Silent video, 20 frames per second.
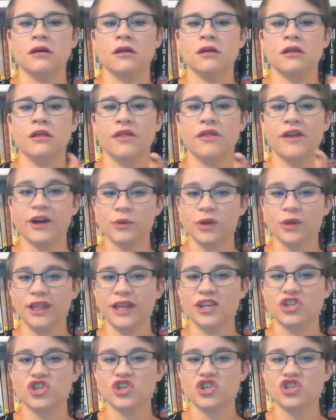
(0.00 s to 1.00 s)
their
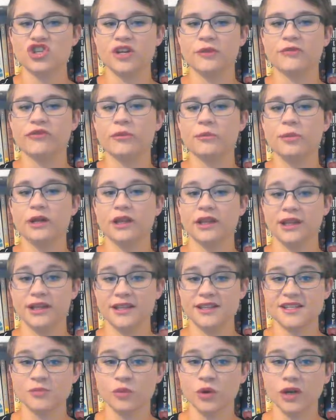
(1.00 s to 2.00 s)
relationship from
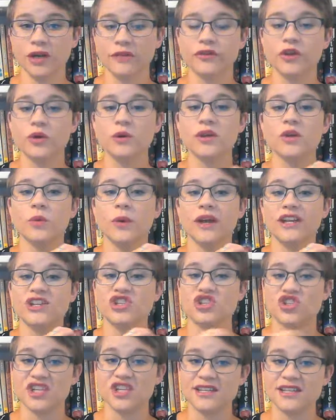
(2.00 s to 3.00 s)
Belinda's point of view and the way
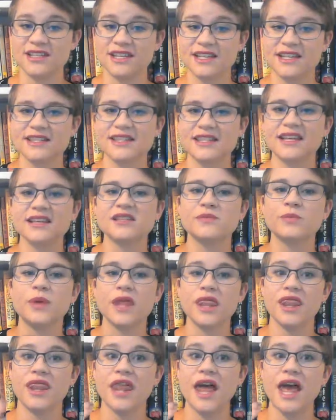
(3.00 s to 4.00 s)
she sees things,
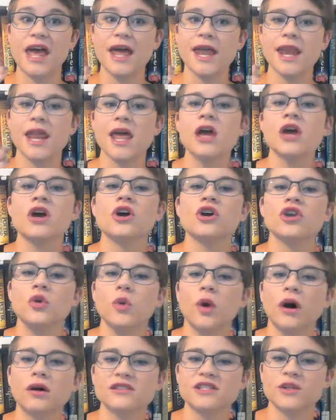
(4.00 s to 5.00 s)
but then
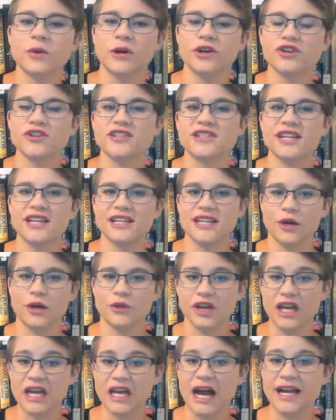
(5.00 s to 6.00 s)
you also understand how
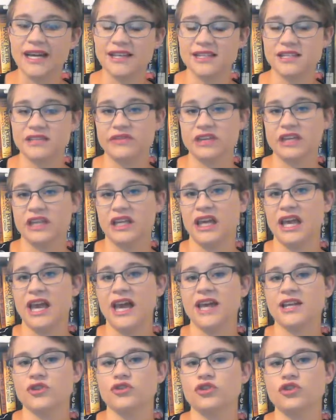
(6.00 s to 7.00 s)
the guy is feeling
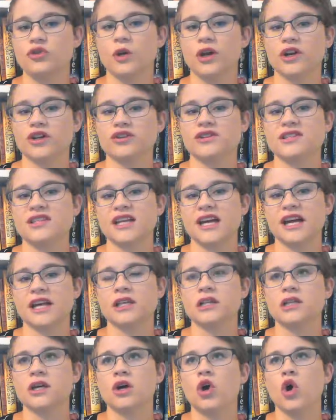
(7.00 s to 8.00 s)
and you
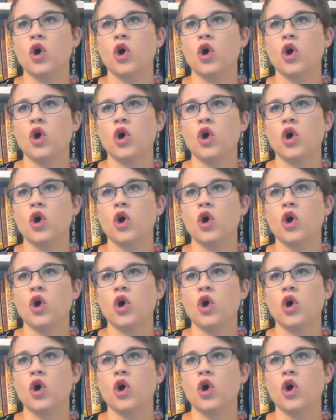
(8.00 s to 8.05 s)
understand